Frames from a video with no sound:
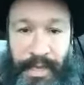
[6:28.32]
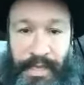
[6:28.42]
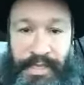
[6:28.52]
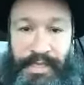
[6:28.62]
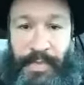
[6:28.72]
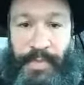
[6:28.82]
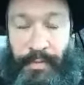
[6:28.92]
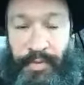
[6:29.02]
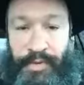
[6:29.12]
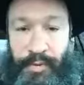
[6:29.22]
is to be
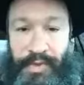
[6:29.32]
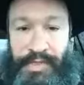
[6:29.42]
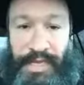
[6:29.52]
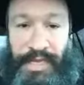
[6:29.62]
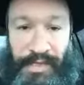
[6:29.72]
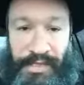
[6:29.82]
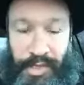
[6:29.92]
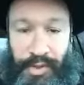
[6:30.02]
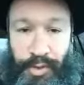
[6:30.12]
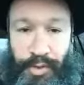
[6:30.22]
able to
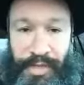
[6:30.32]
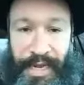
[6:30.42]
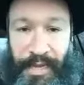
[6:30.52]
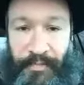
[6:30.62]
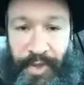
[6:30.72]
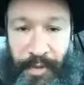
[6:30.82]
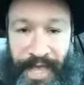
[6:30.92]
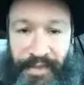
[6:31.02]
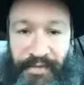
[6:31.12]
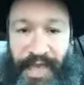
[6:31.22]
institute and implement